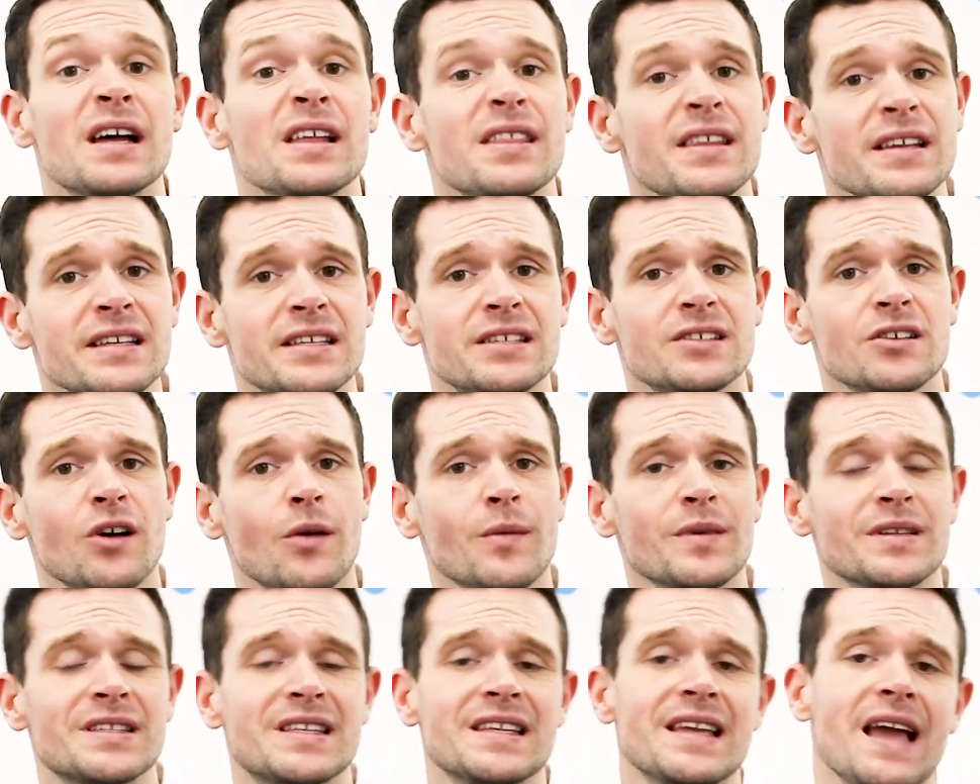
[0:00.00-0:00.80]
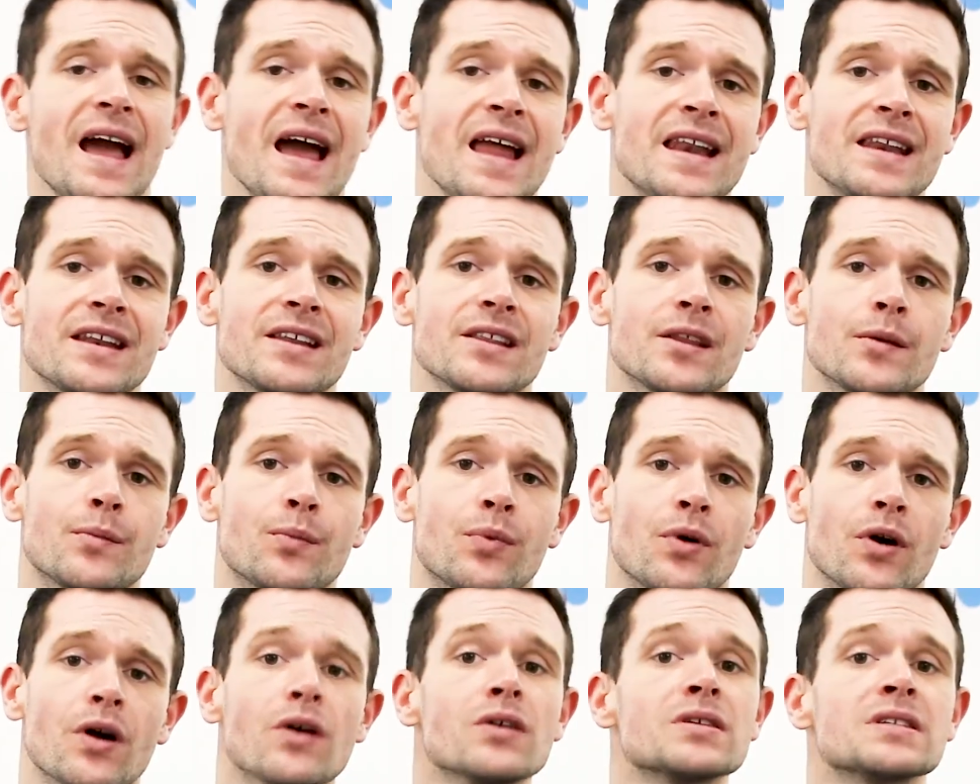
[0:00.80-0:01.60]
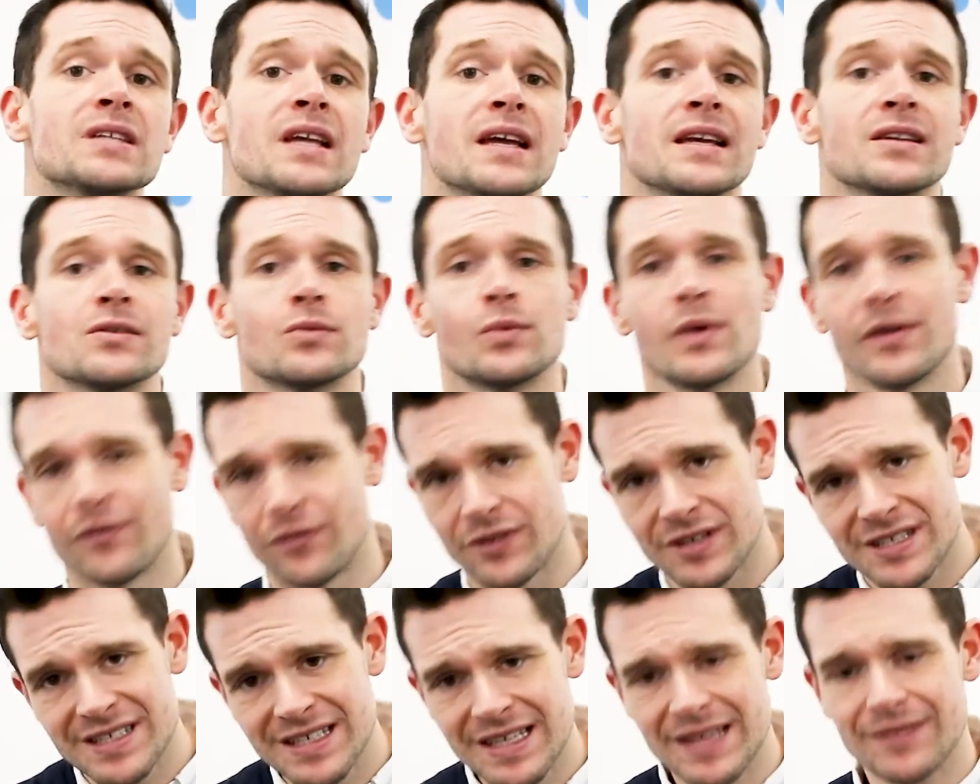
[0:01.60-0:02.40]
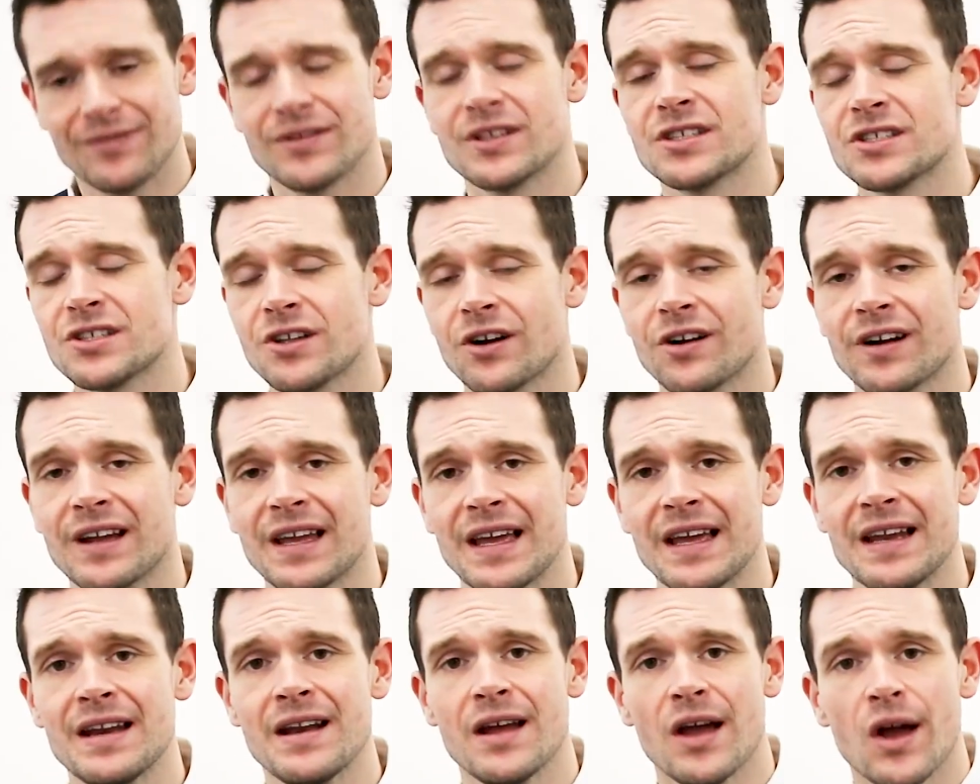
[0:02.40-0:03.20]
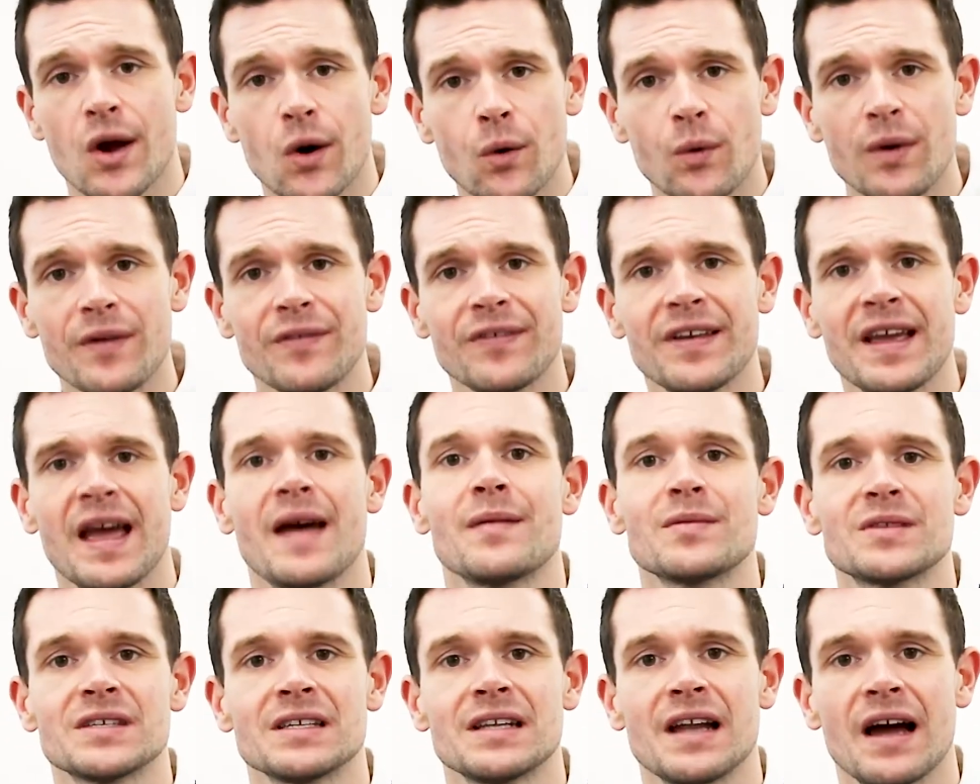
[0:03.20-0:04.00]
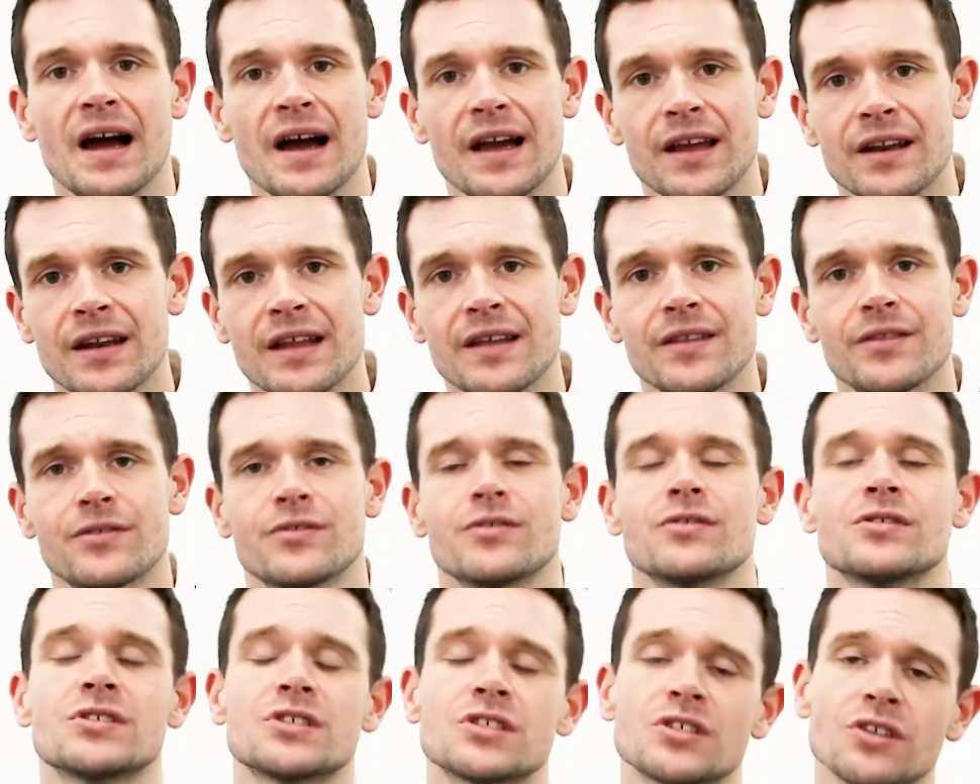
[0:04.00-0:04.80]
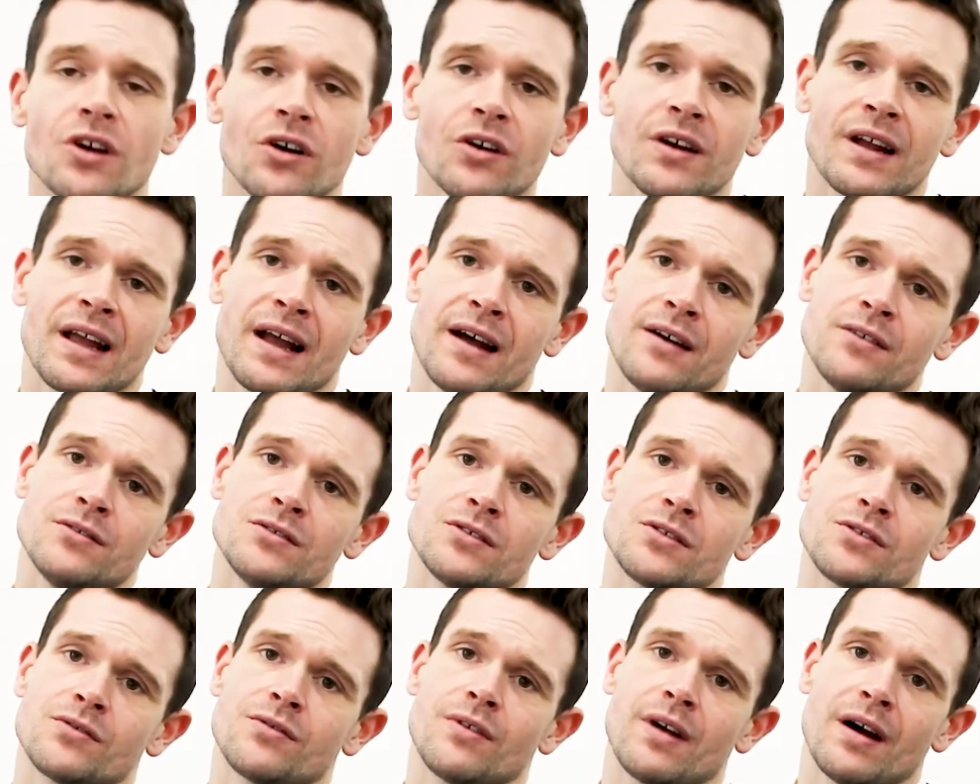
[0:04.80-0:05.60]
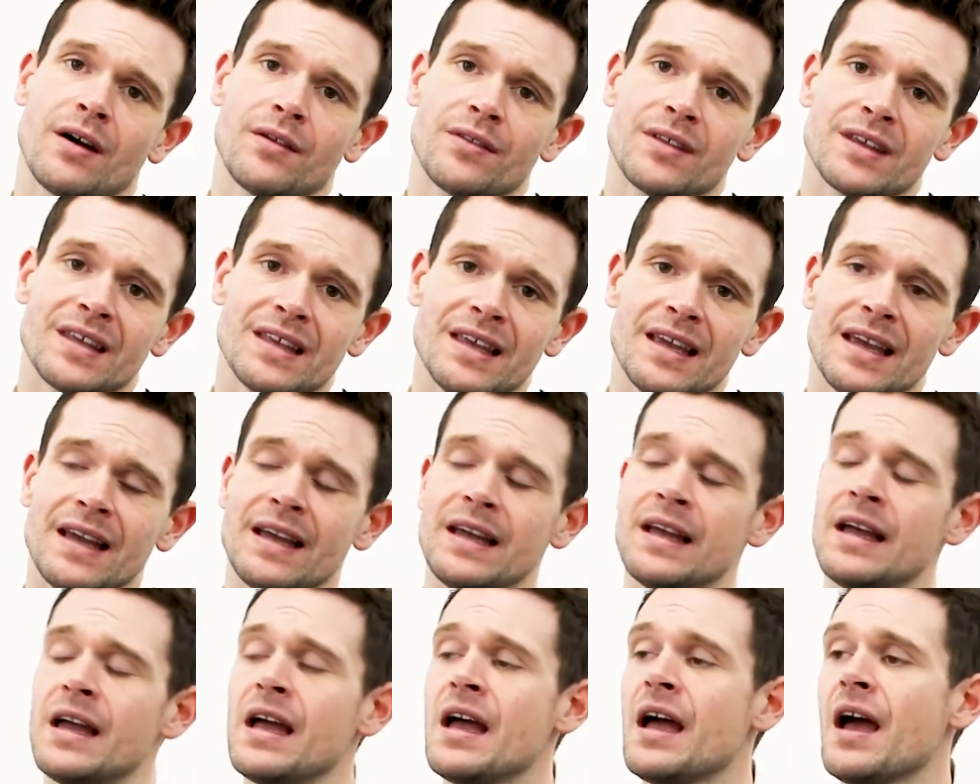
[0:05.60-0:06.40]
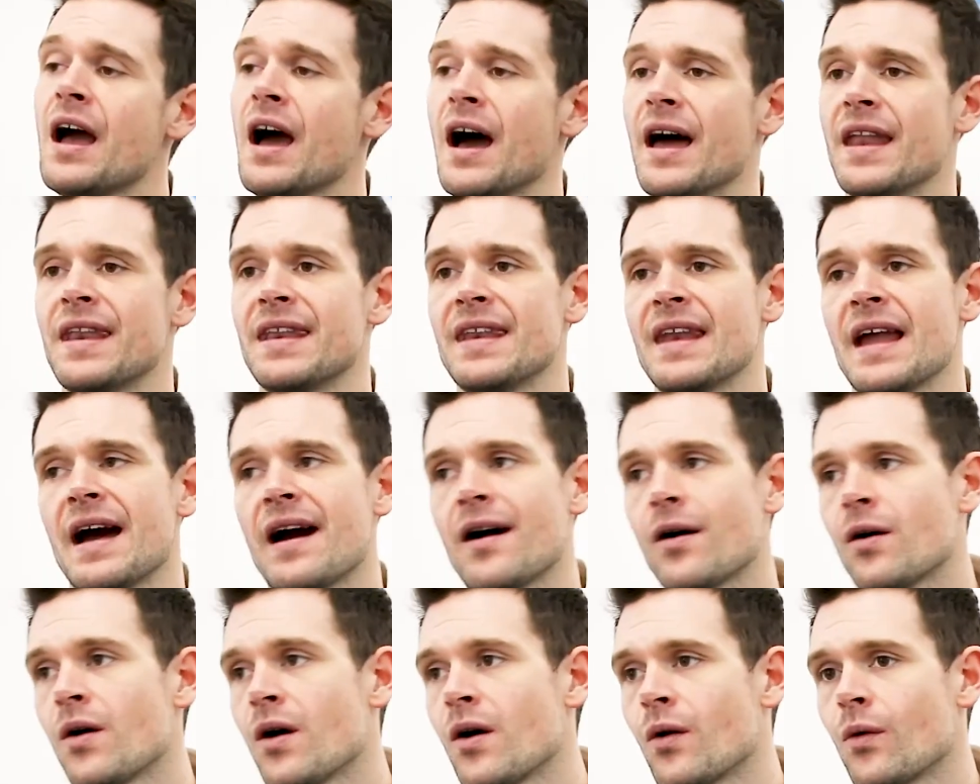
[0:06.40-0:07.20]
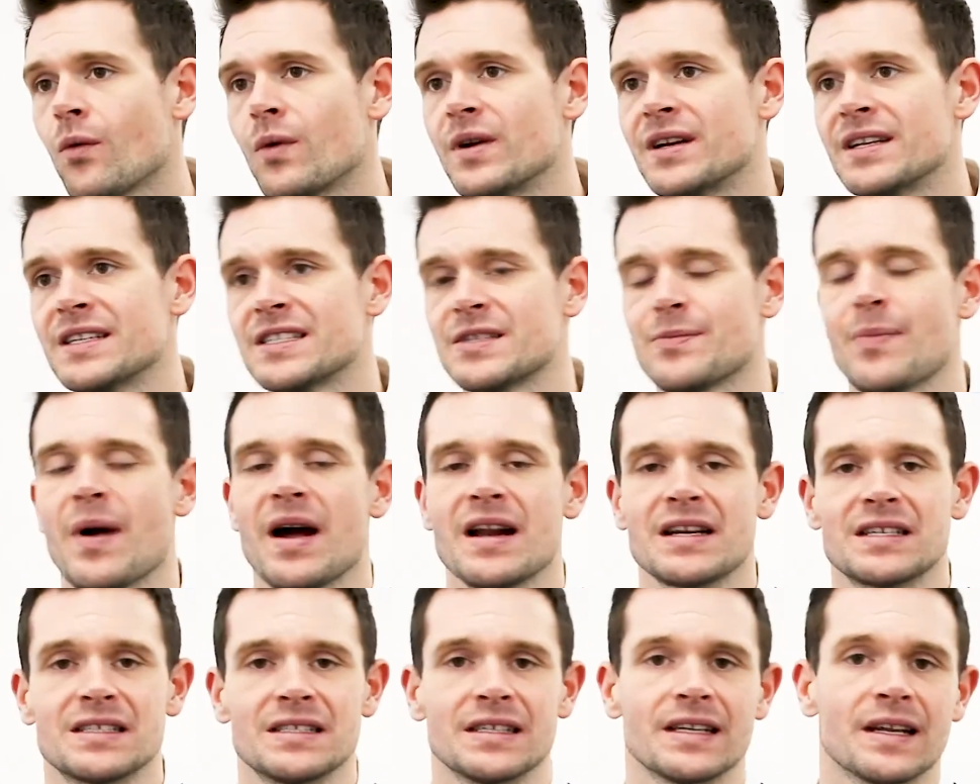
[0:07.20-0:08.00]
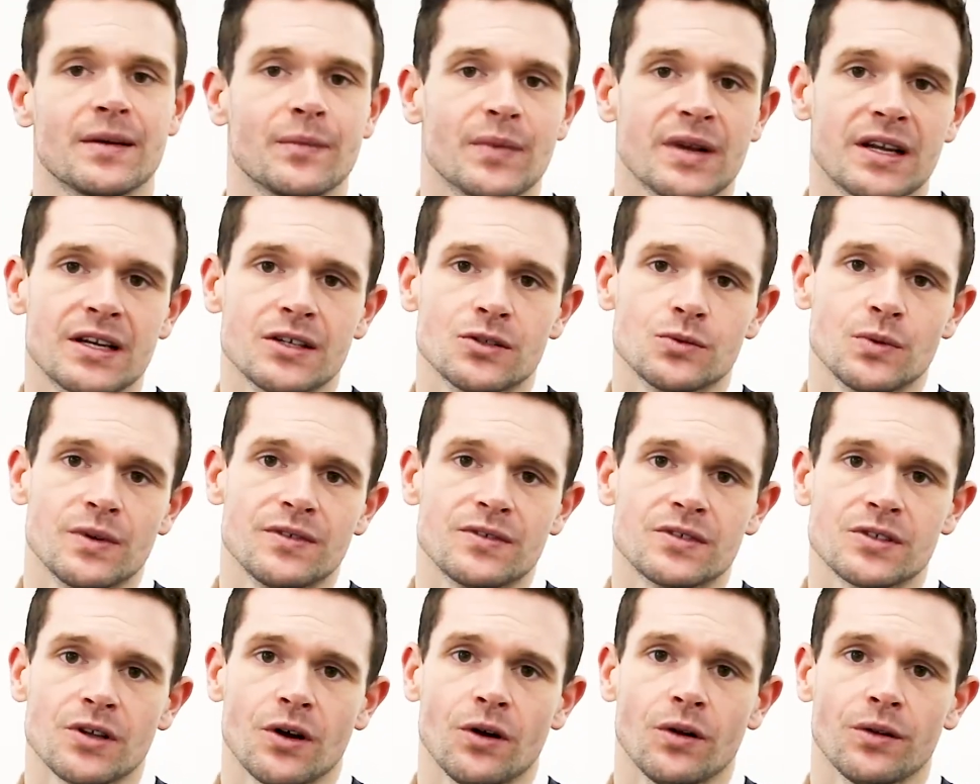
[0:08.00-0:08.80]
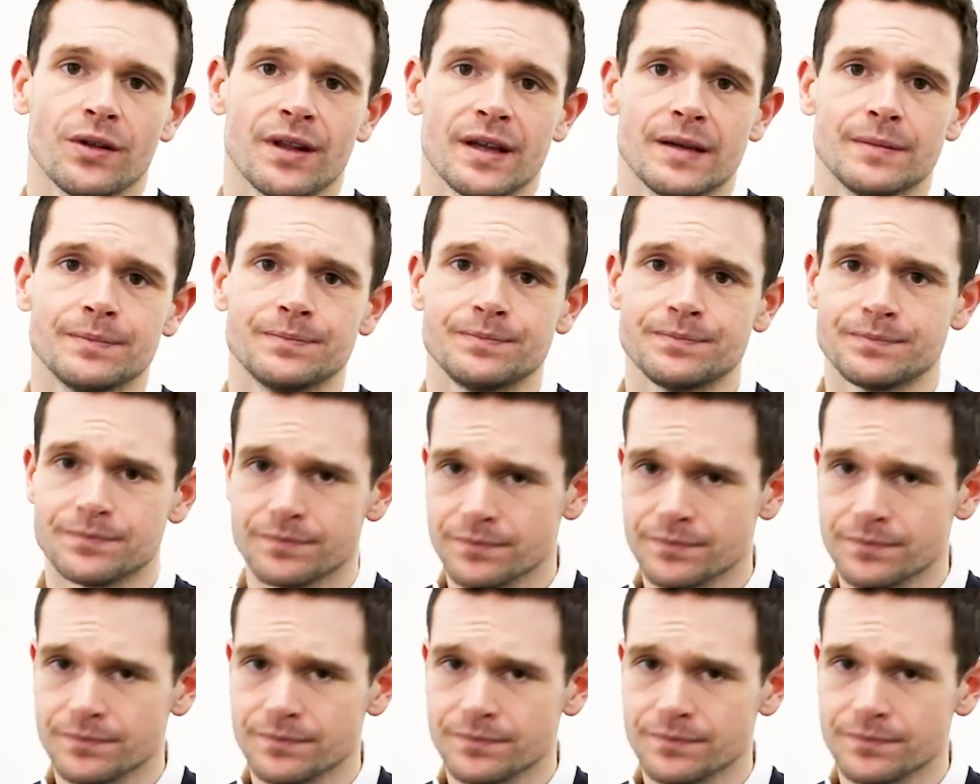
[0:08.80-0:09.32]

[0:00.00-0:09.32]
This is almost the end of the process. We've received the stock in, we've kept an eye on it through stock counts throughout the year, and now we're dispatching it because we've sold it.